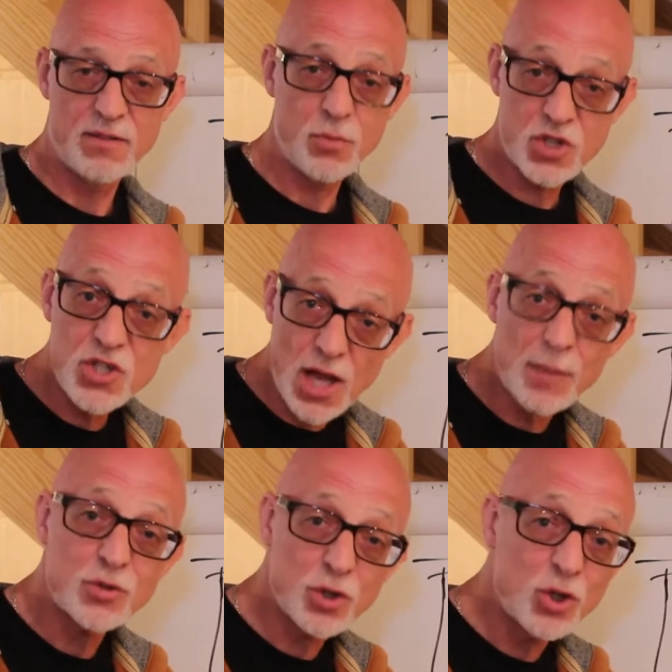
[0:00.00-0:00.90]
which is
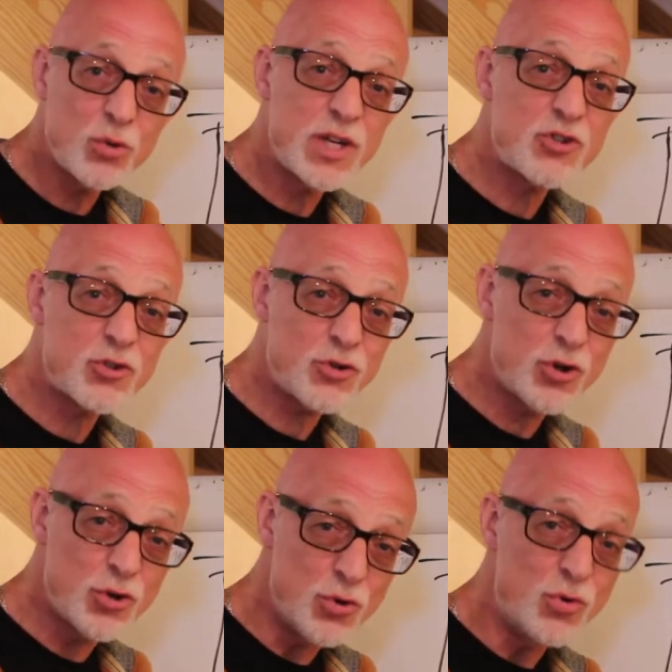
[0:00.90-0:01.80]
absolutely
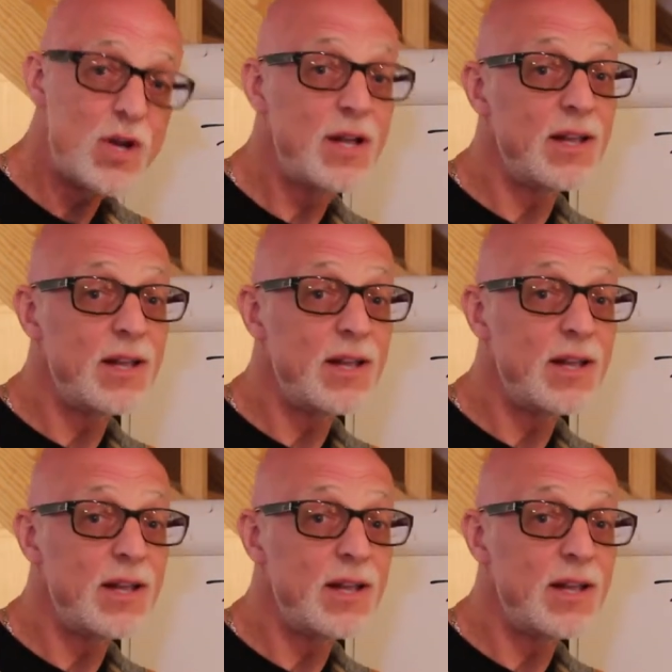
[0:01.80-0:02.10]
true,